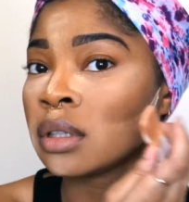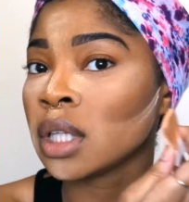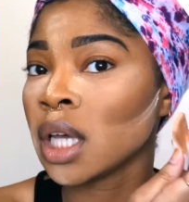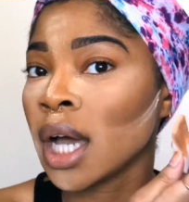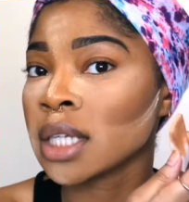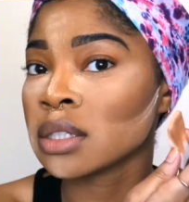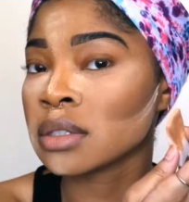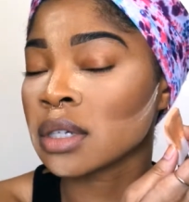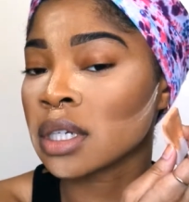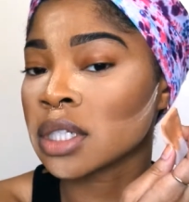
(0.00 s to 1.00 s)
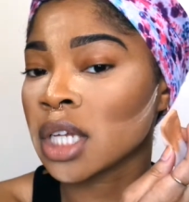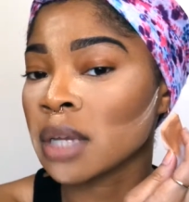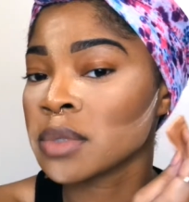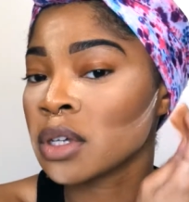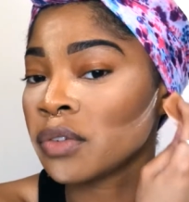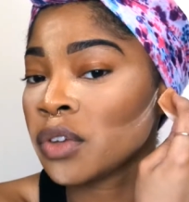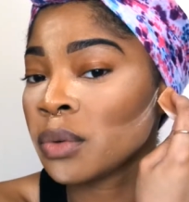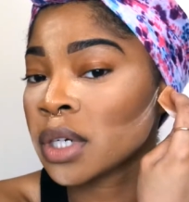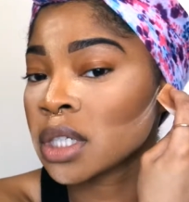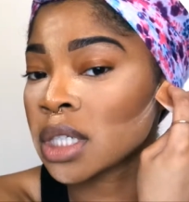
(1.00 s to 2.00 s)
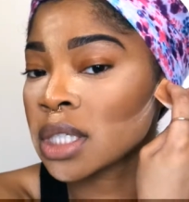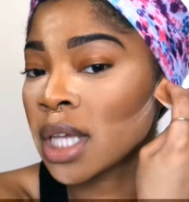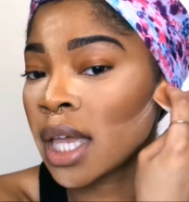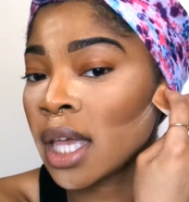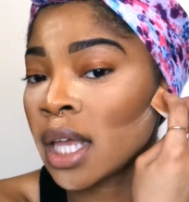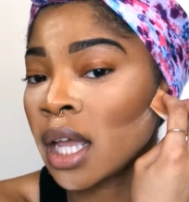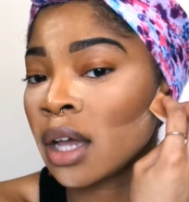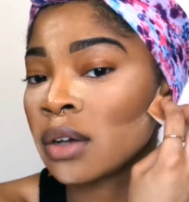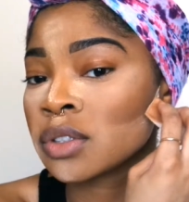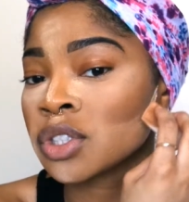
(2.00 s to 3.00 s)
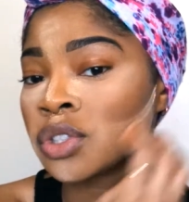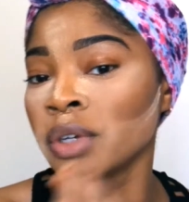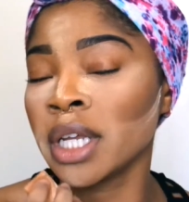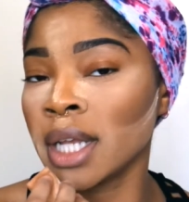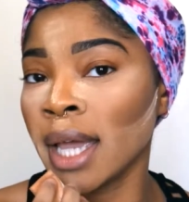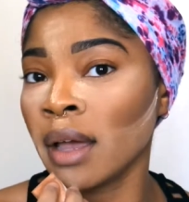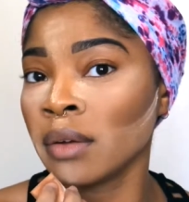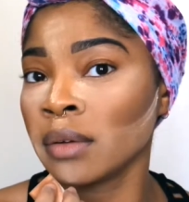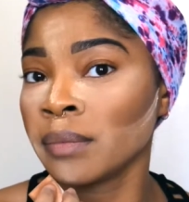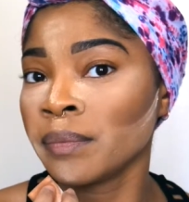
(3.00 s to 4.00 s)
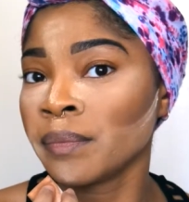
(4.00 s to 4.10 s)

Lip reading: the contour is going to shape. So if you were to just take it and go straight down,